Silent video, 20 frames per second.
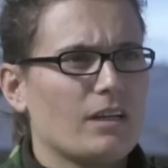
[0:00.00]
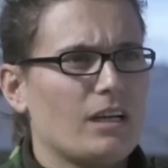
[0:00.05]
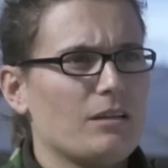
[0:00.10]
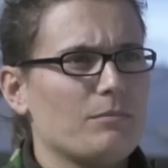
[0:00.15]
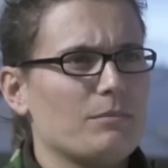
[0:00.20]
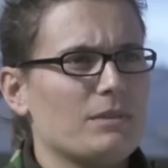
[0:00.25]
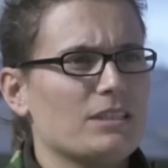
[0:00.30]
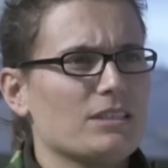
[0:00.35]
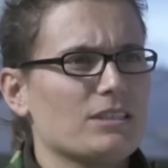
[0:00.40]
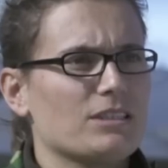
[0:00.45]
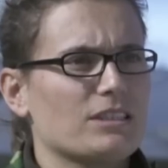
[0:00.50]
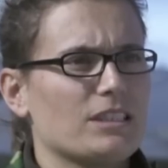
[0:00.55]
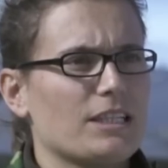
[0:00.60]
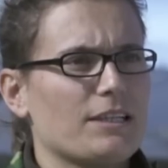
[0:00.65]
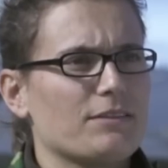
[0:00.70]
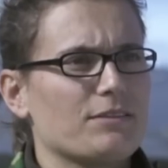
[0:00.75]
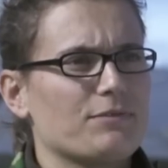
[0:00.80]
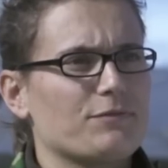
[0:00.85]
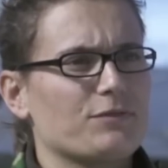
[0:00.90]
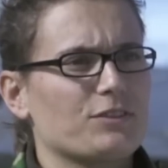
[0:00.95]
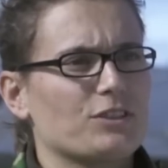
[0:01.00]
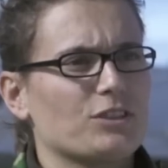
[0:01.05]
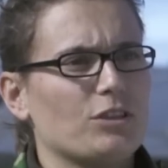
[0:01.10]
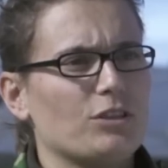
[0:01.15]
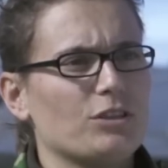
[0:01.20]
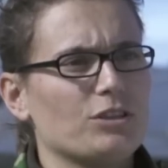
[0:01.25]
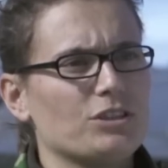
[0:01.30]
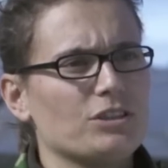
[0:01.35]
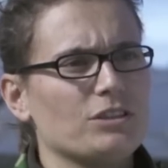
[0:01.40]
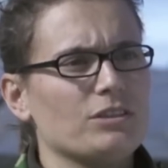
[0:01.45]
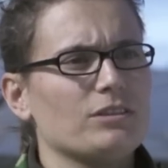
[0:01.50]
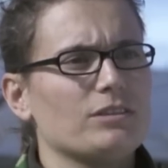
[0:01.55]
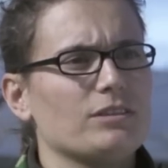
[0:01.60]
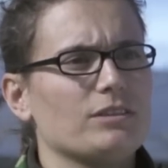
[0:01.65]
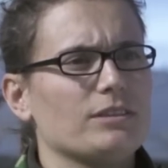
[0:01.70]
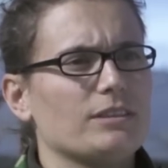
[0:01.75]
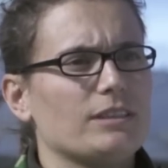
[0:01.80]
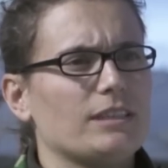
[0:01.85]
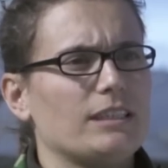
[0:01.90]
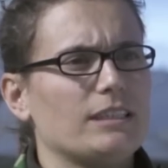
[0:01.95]
I'm a staff
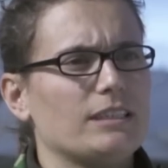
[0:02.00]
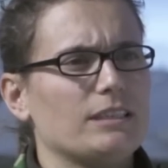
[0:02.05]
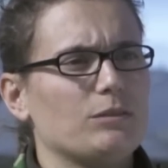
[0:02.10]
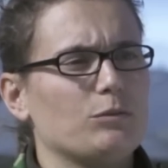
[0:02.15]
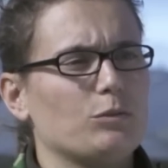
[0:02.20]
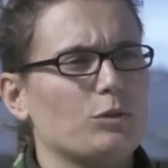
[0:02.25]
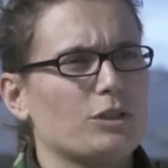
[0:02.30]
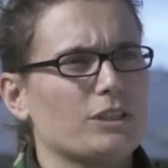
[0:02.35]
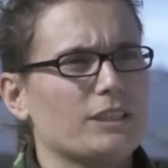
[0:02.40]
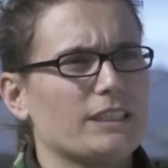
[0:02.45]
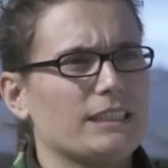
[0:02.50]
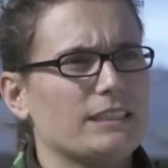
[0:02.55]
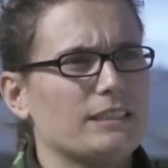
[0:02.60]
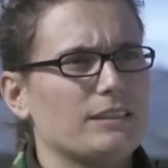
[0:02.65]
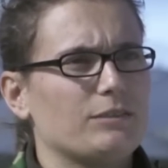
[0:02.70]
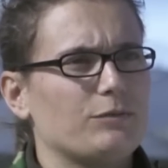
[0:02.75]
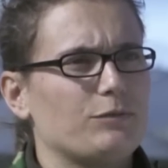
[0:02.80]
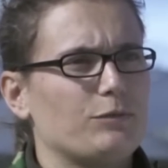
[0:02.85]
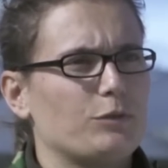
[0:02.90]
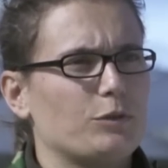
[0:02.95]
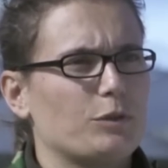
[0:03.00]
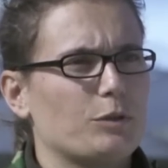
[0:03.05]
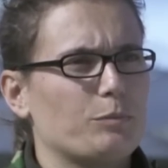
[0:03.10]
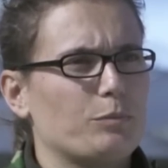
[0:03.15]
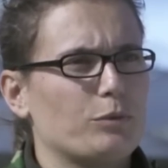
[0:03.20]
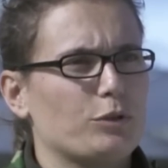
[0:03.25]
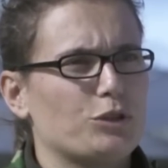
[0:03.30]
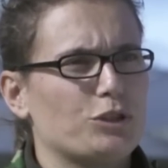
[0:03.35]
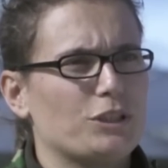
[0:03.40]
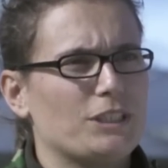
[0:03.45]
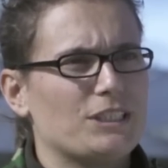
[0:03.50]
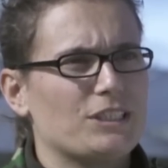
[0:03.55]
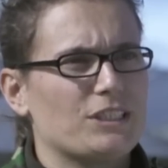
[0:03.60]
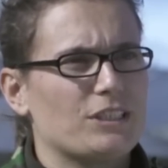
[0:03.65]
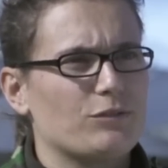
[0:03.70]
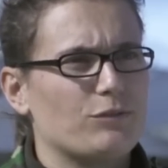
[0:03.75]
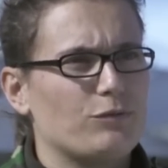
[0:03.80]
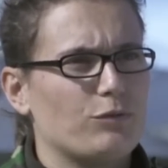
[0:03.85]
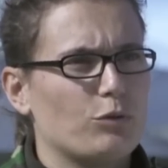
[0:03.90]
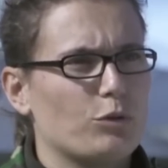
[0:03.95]
sergeant. I work for Portuguese
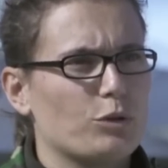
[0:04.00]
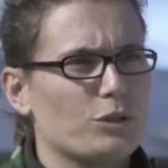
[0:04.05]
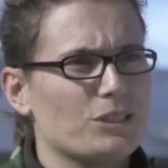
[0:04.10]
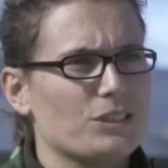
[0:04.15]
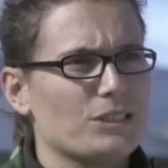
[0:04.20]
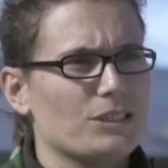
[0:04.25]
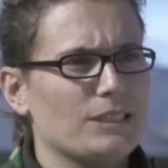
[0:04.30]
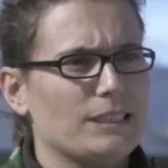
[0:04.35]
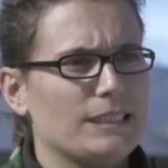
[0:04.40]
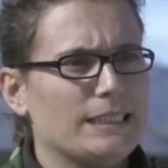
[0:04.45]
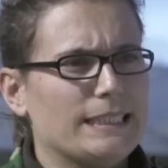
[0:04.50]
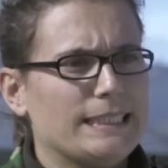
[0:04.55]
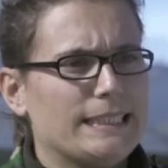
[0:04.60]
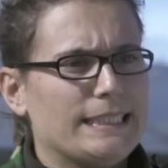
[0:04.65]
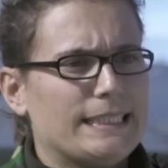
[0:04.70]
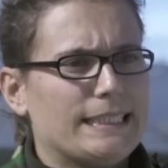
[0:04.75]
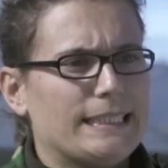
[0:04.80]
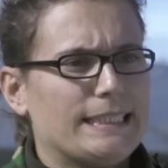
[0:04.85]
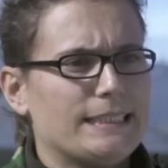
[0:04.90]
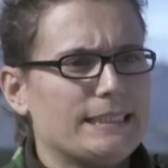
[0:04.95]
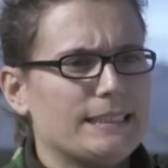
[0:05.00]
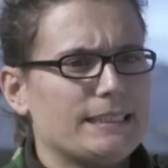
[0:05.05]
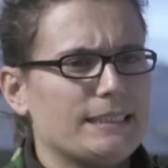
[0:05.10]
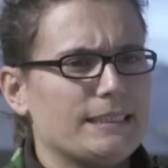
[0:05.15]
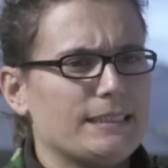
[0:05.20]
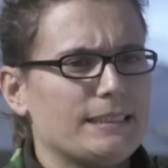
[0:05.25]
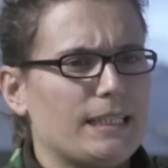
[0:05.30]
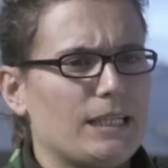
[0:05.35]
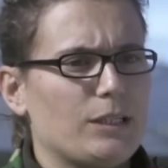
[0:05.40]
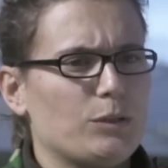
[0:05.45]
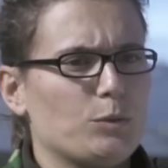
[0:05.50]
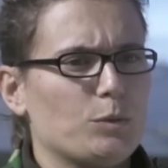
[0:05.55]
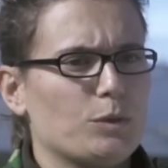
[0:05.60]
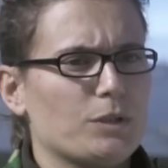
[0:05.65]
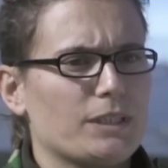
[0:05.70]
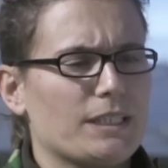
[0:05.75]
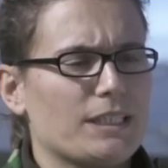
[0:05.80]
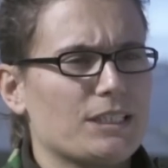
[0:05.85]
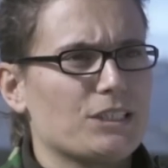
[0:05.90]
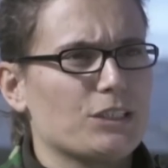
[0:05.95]
Air Force, and I
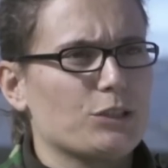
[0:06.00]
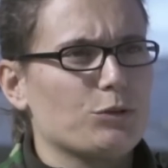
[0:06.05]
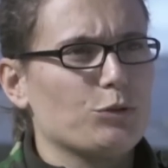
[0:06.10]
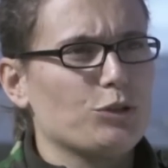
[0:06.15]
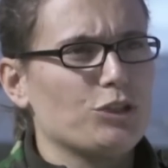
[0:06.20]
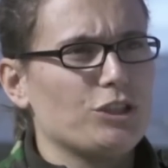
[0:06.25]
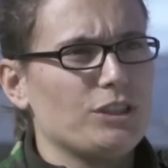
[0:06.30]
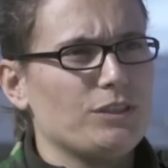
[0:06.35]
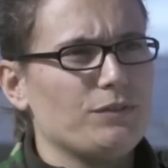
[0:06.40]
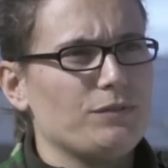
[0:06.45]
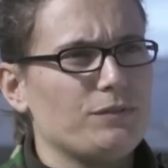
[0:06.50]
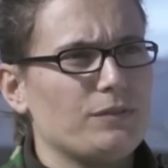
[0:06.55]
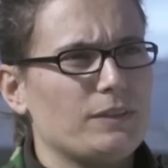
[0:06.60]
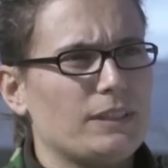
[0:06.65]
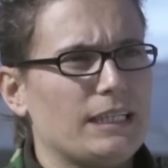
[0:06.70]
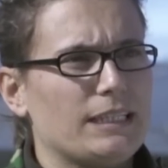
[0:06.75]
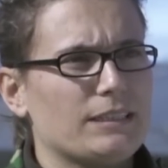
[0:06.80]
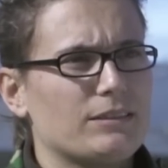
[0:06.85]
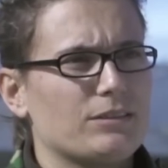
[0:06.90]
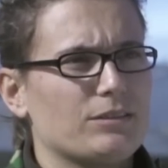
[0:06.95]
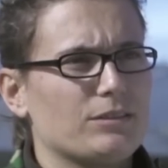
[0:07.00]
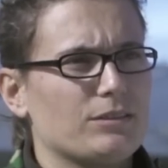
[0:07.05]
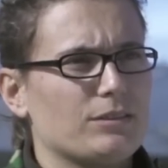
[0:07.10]
work as a crew chief at